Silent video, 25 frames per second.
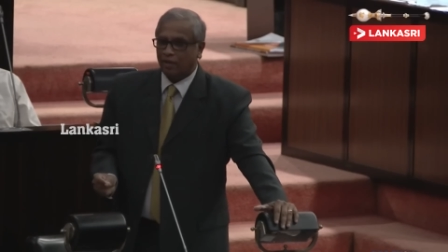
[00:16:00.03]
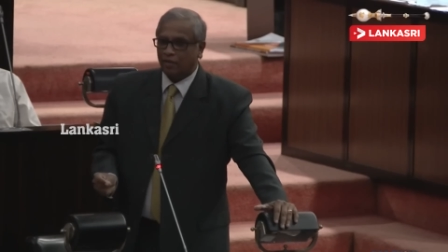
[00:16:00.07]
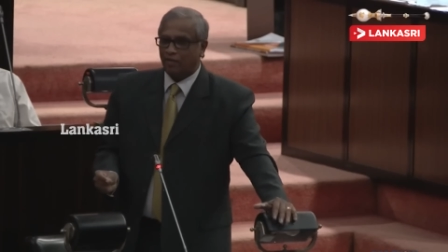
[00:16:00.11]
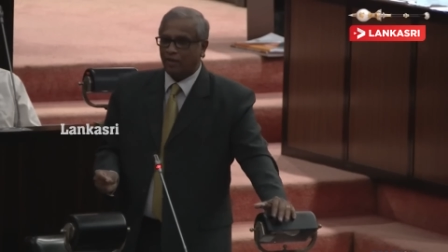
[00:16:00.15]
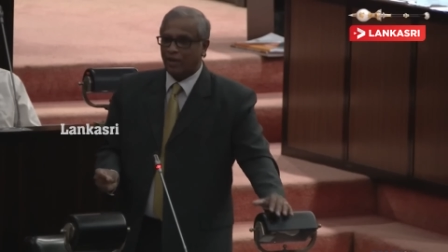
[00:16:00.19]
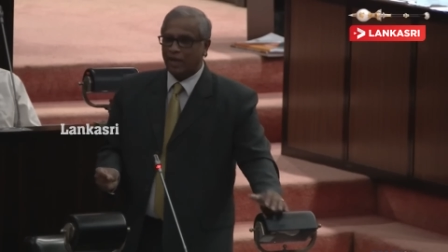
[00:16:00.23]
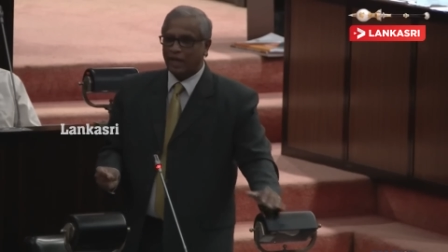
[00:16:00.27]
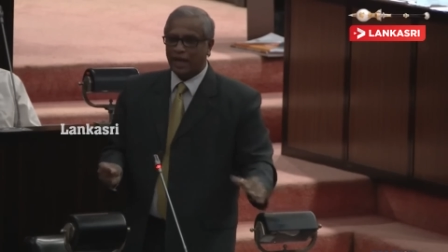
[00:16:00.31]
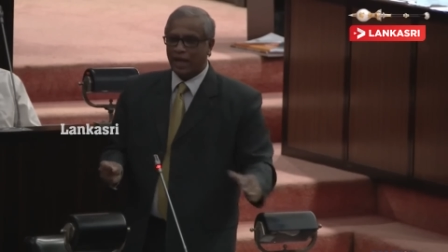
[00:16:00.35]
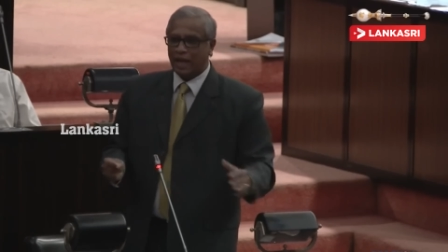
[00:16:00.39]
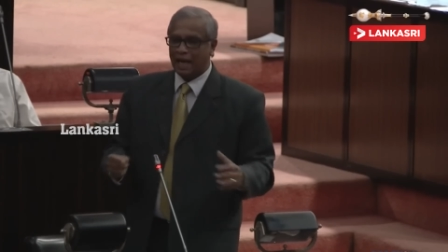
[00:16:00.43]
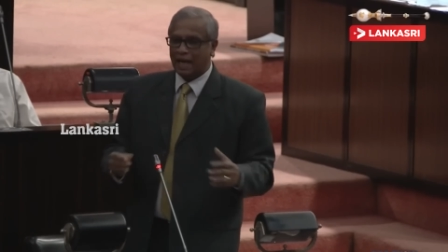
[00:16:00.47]

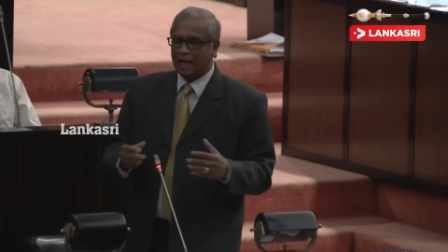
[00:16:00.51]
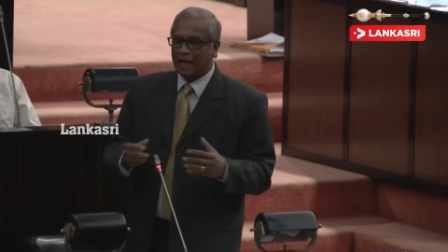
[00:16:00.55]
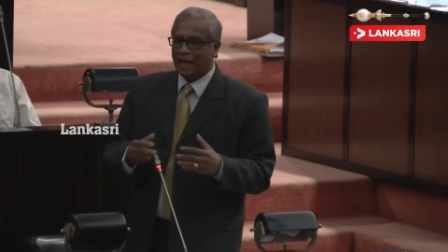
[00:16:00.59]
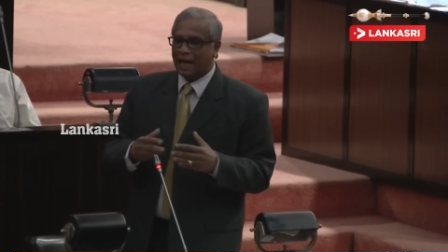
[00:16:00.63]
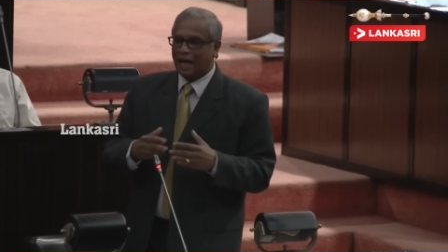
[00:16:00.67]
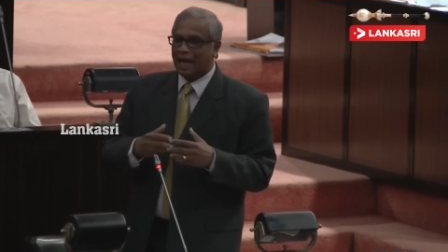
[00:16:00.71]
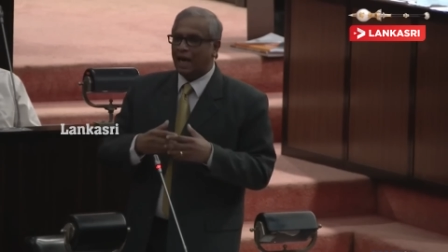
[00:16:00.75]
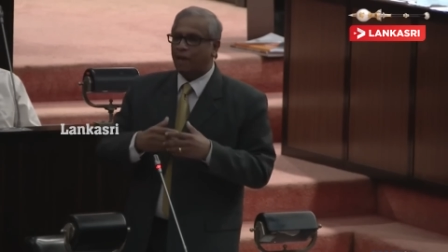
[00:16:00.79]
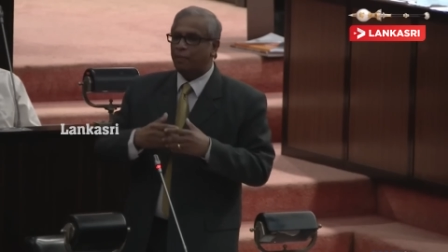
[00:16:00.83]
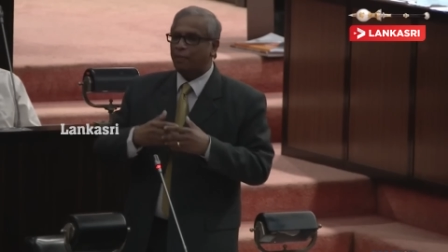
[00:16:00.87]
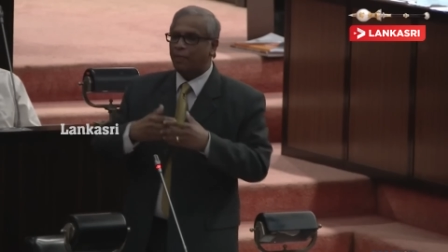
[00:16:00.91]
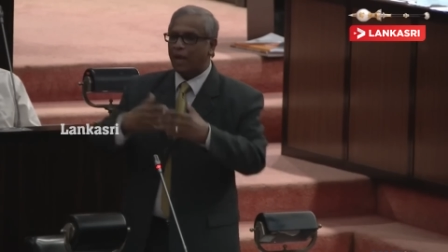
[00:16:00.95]
we can
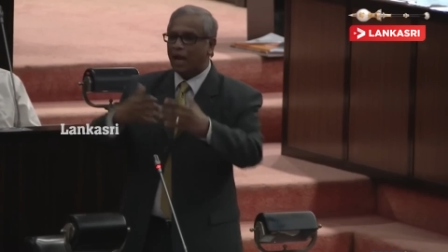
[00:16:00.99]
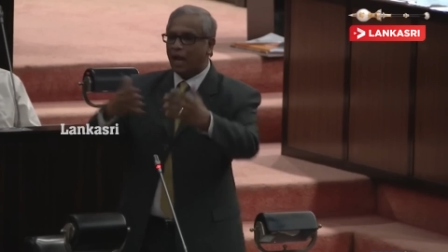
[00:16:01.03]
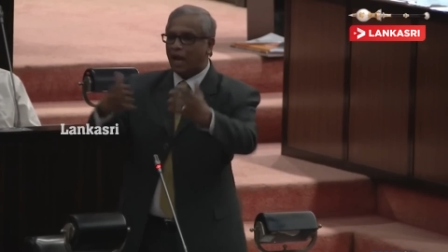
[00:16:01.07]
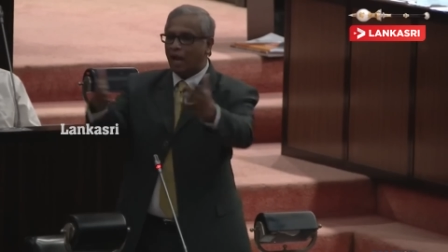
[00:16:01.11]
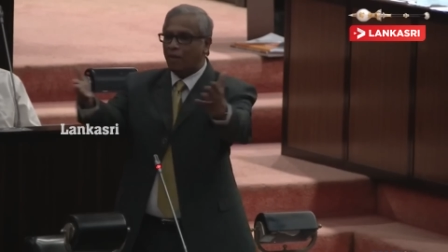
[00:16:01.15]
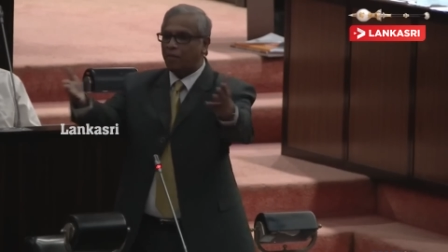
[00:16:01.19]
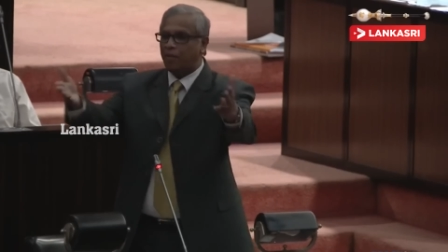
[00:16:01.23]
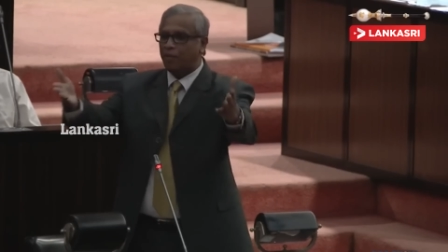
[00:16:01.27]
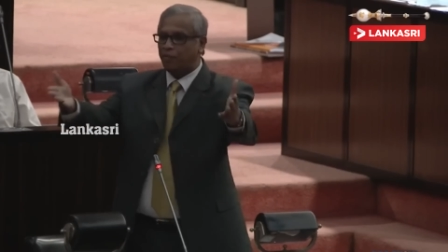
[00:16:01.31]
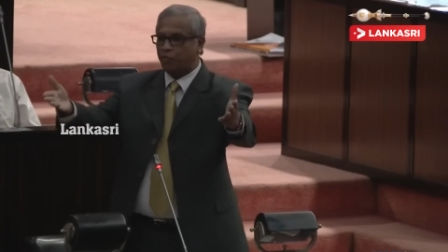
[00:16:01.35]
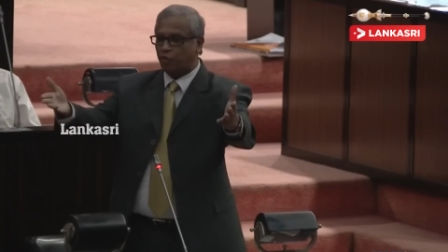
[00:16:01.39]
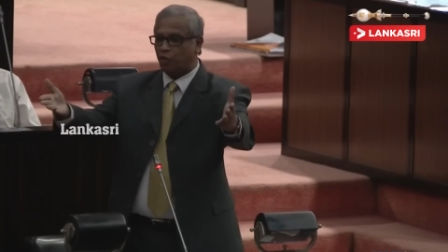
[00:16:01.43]
lay
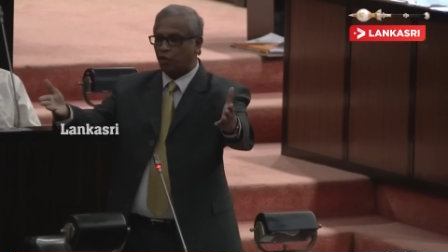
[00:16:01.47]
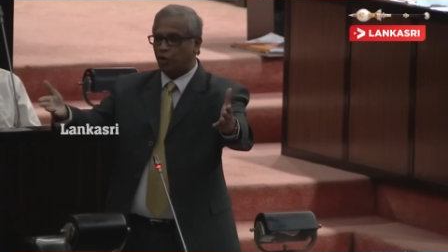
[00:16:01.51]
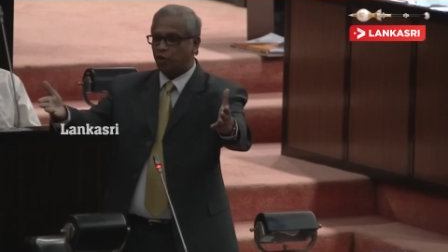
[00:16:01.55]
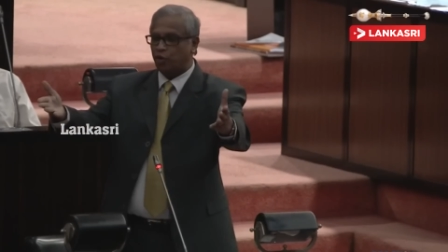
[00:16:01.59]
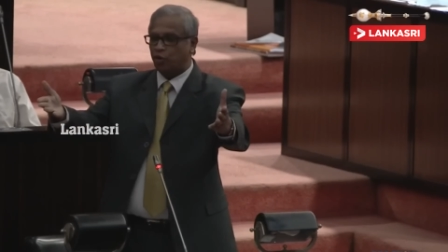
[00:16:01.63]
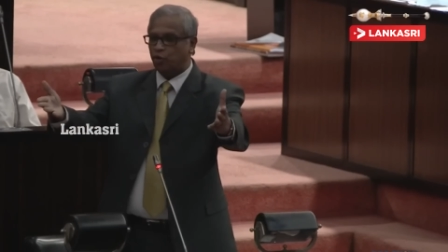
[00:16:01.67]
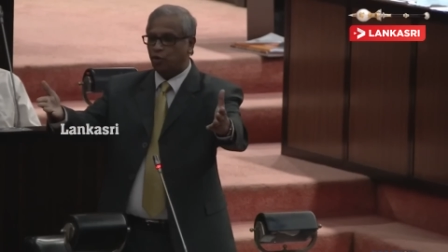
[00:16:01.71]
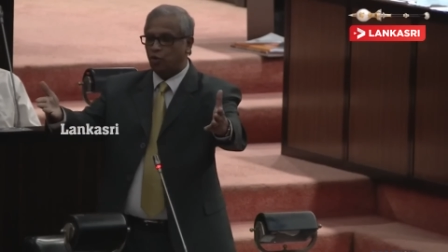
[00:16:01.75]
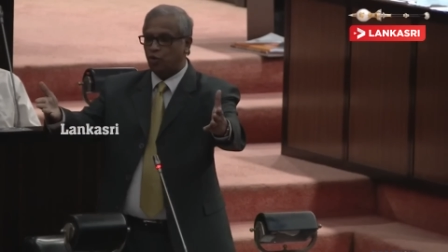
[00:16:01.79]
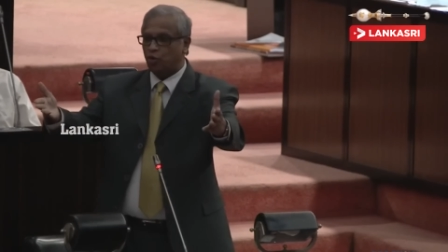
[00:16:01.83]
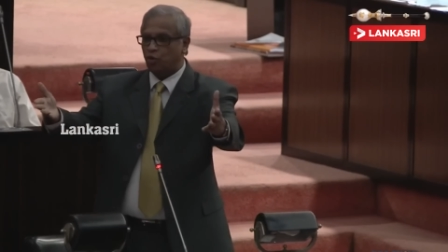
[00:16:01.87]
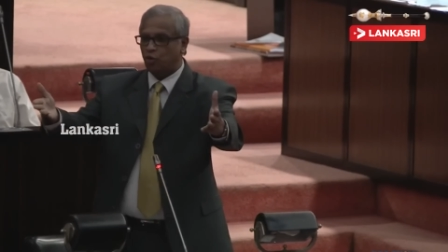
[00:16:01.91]
bare before
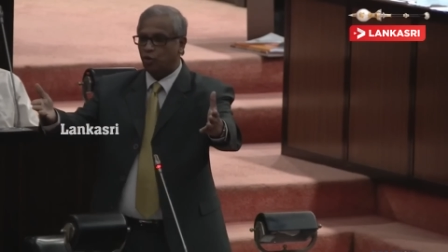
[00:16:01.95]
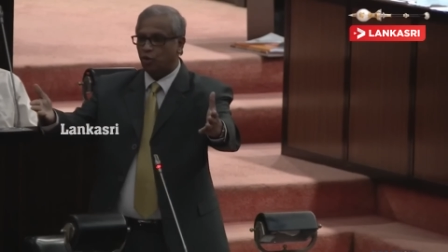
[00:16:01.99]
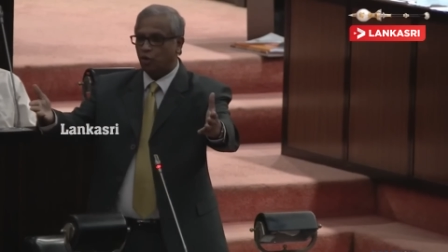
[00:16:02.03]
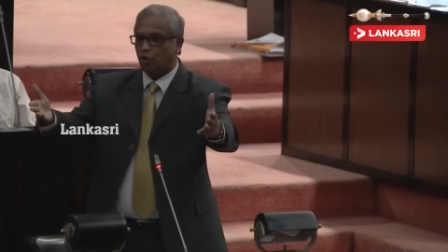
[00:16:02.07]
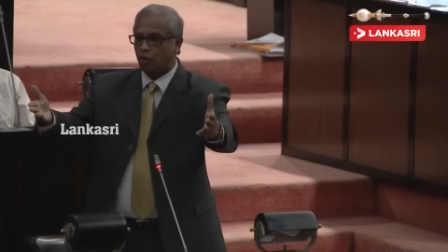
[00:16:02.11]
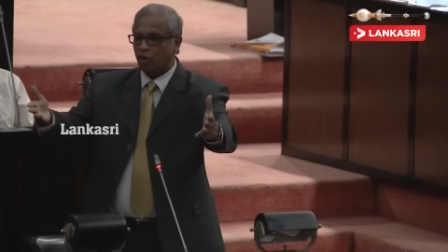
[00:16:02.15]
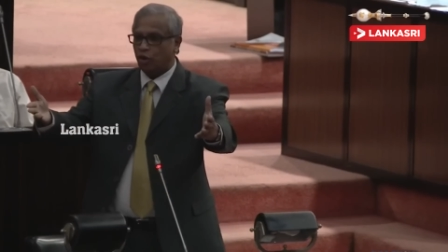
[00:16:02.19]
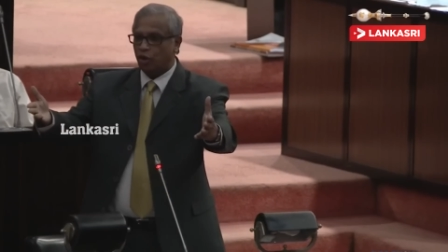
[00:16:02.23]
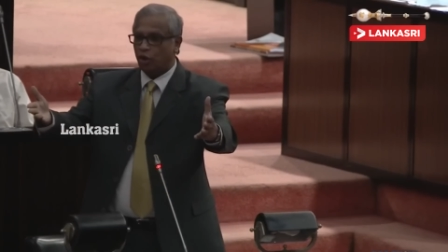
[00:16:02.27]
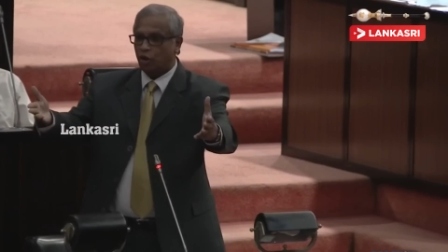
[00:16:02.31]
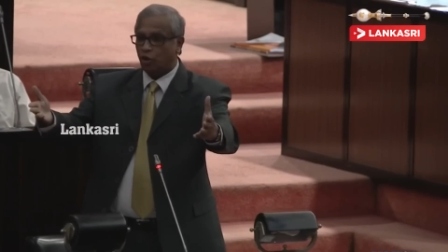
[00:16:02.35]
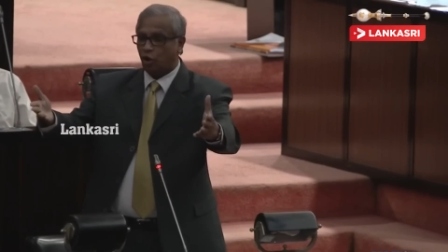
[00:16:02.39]
you,
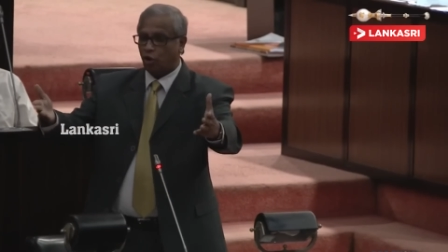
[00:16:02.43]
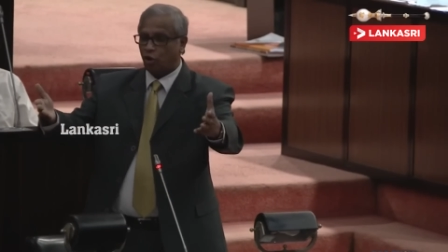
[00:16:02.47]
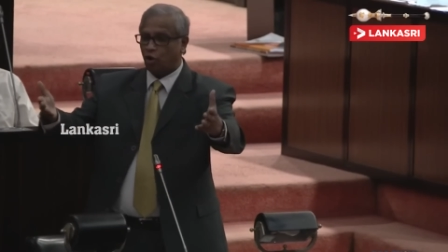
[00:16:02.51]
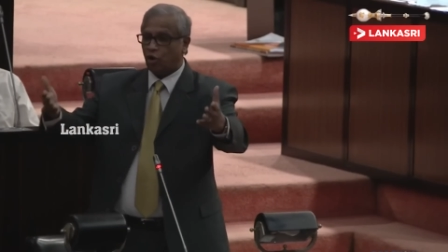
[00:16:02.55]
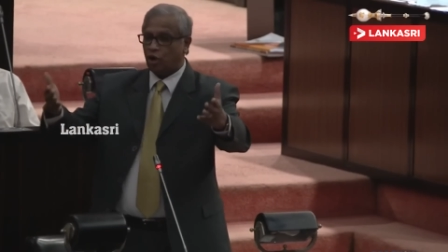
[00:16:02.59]
not